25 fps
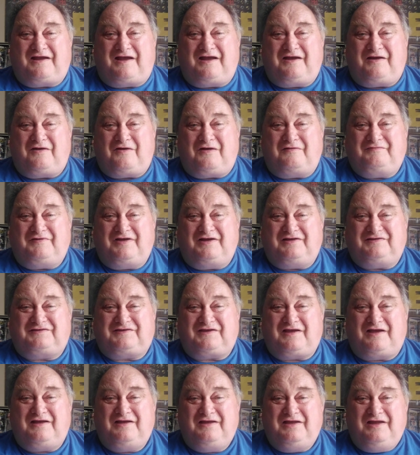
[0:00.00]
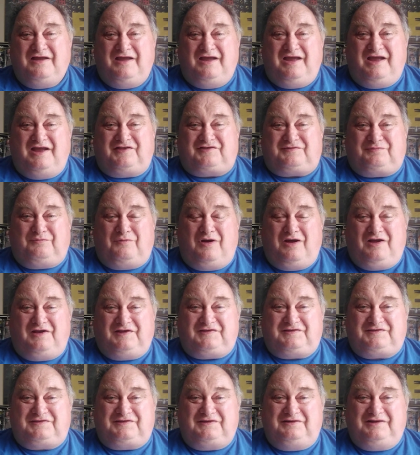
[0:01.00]
of it, it's
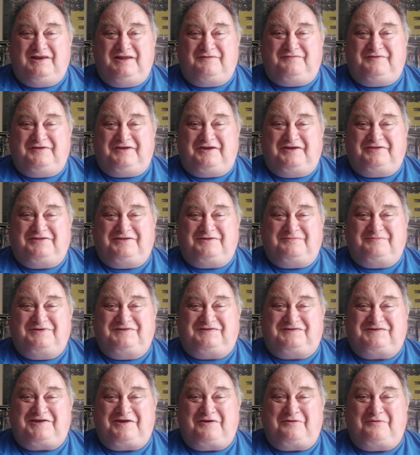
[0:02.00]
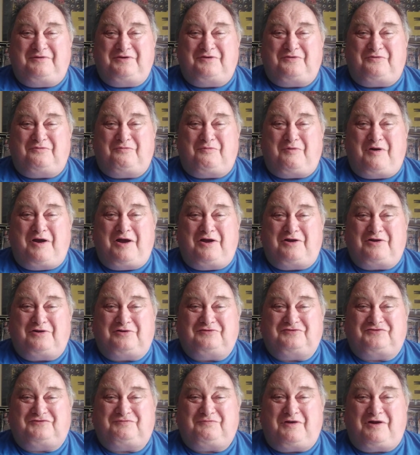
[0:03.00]
worse than living in the material
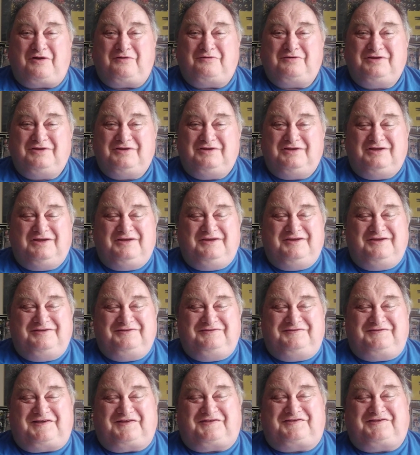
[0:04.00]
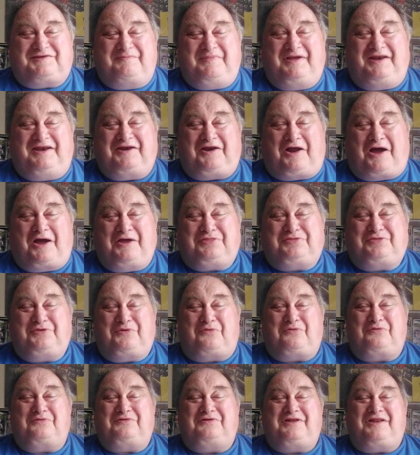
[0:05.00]
world. Well, just a minute, I
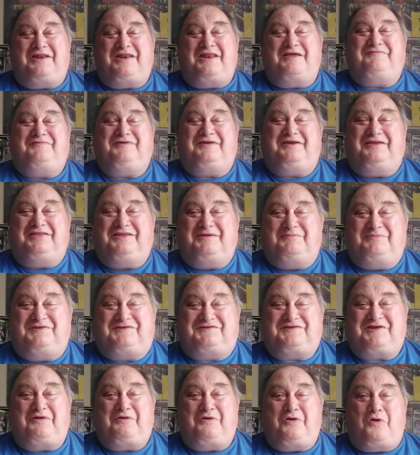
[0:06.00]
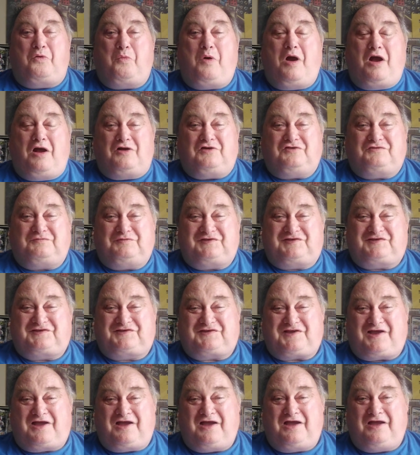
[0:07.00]
thought Living in the Material World
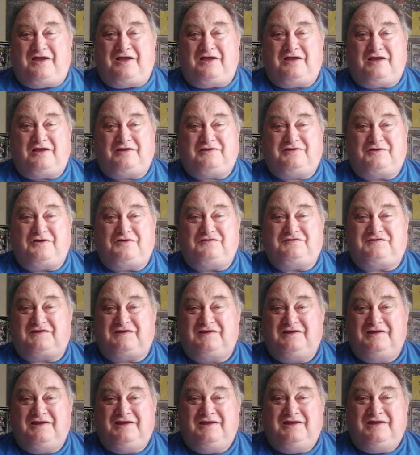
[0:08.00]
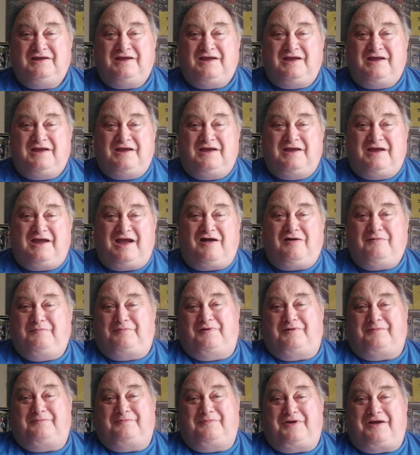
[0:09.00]
was a good
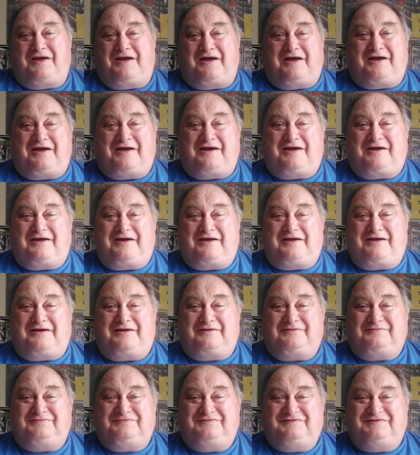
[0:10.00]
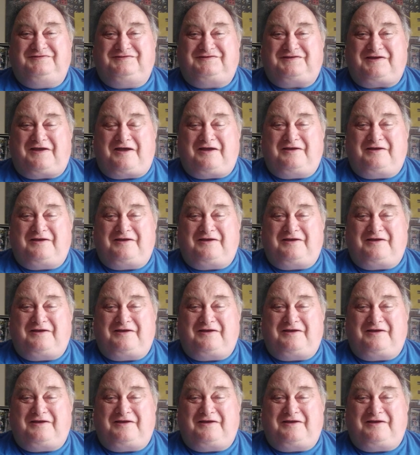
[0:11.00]
album. And